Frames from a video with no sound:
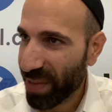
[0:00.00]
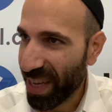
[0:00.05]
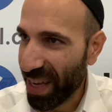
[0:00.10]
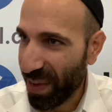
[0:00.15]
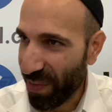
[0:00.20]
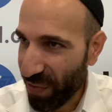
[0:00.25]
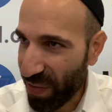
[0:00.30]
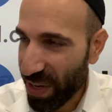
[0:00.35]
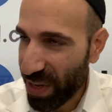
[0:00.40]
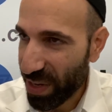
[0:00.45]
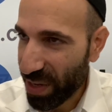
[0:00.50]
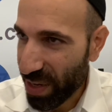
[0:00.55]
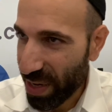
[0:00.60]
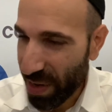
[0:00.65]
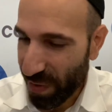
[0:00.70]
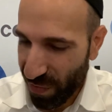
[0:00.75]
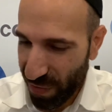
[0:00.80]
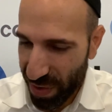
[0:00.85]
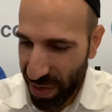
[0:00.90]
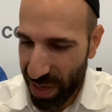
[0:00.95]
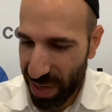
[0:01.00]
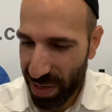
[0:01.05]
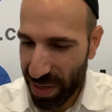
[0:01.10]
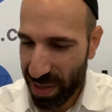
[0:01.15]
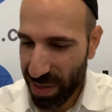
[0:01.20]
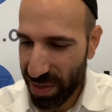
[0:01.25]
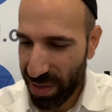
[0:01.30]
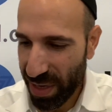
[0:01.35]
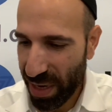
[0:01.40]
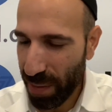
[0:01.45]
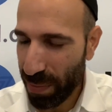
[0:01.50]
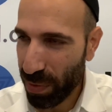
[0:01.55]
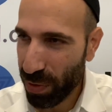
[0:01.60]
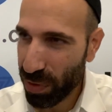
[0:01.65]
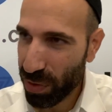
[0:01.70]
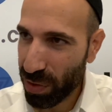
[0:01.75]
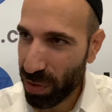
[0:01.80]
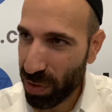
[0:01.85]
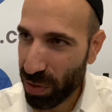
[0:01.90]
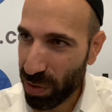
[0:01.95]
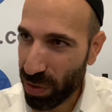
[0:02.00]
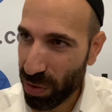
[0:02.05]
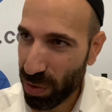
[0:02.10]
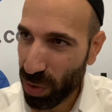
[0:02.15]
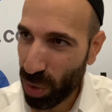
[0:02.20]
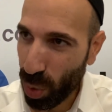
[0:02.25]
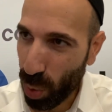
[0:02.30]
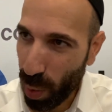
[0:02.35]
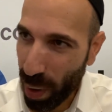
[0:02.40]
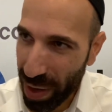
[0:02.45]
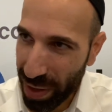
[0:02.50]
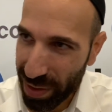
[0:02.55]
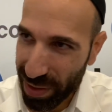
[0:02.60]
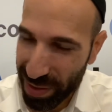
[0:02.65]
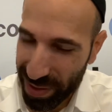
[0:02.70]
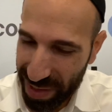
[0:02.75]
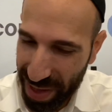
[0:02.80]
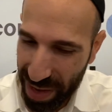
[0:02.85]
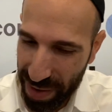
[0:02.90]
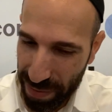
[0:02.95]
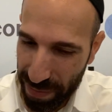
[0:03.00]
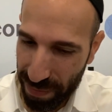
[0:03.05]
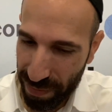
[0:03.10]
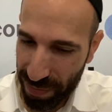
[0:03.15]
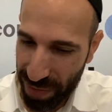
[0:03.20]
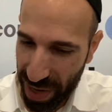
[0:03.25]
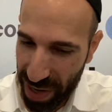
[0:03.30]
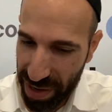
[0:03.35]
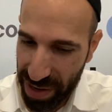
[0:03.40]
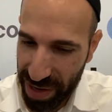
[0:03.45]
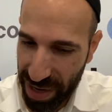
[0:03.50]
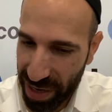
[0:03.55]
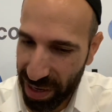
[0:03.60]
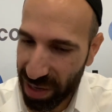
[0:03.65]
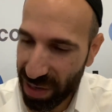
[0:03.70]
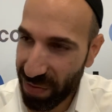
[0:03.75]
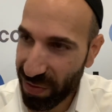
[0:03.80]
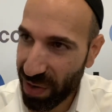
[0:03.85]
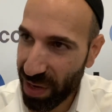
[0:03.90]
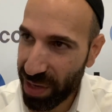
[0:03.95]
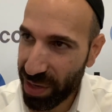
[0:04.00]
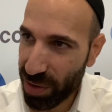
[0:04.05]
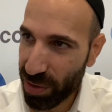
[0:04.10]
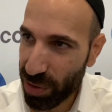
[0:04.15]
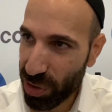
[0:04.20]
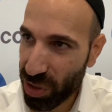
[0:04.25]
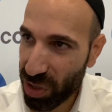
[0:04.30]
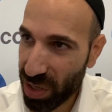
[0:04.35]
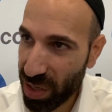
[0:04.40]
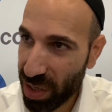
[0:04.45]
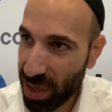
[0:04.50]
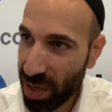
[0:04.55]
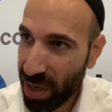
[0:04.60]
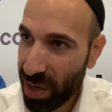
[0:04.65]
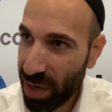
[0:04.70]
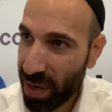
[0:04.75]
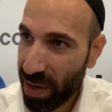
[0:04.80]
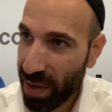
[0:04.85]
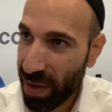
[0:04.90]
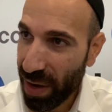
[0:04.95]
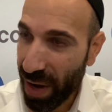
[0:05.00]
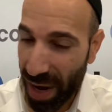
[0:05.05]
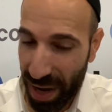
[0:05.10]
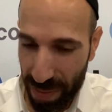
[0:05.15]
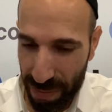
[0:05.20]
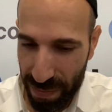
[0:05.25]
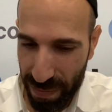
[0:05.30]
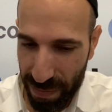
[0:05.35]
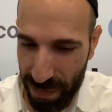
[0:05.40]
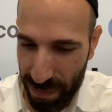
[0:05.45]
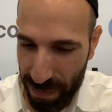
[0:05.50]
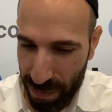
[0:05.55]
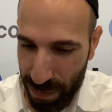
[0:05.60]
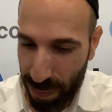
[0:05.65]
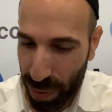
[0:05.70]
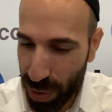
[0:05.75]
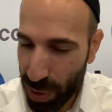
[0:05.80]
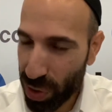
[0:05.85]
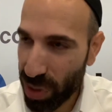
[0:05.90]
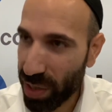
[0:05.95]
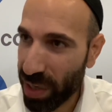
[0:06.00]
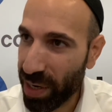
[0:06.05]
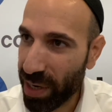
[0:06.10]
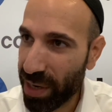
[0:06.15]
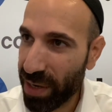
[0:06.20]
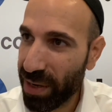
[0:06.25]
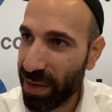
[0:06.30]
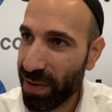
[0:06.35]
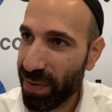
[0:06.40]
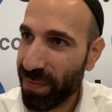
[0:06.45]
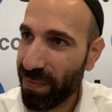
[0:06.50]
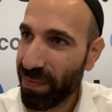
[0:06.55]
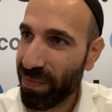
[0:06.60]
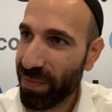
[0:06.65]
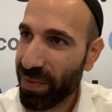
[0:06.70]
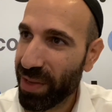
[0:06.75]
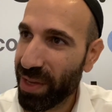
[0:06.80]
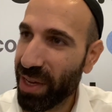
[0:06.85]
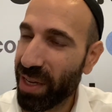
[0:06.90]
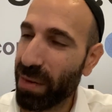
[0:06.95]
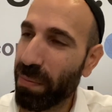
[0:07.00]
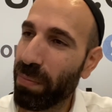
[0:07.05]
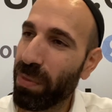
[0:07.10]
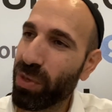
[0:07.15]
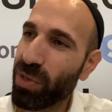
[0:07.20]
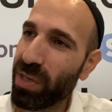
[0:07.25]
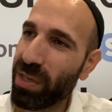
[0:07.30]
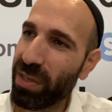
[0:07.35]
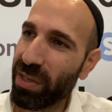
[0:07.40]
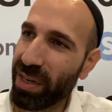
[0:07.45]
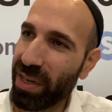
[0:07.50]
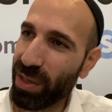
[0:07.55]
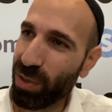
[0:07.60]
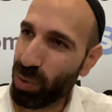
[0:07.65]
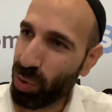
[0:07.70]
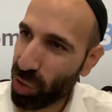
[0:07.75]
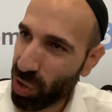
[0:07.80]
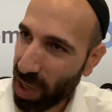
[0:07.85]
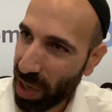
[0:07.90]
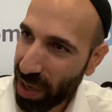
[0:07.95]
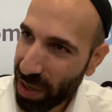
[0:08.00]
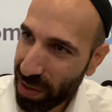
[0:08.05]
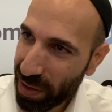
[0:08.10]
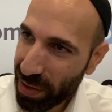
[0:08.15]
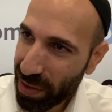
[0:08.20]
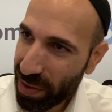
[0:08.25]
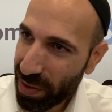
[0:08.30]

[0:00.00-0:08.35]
If he's able to quell that negative energy and push it in, he can push it to Kedusha,